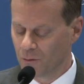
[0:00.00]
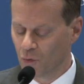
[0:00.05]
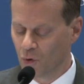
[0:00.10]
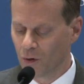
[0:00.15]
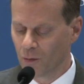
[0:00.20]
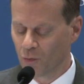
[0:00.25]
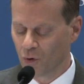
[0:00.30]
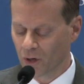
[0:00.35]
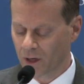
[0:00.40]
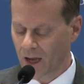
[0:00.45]

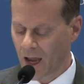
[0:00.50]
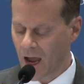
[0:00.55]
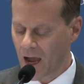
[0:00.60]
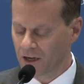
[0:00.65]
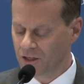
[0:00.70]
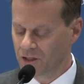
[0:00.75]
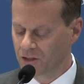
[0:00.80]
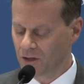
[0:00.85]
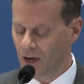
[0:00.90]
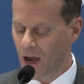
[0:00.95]
more and more
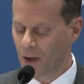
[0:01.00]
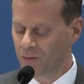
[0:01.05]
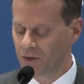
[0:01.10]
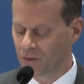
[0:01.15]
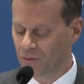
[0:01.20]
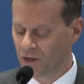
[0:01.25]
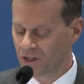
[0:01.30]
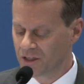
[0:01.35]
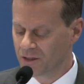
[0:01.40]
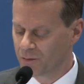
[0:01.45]

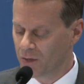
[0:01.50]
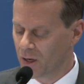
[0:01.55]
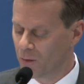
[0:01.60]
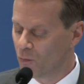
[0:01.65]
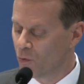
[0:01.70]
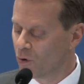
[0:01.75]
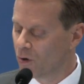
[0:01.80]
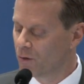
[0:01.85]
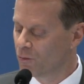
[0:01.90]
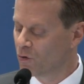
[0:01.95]
cash-strapped and must
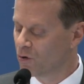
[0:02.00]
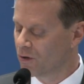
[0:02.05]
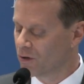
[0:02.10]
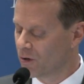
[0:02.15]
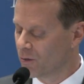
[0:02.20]
spend more and more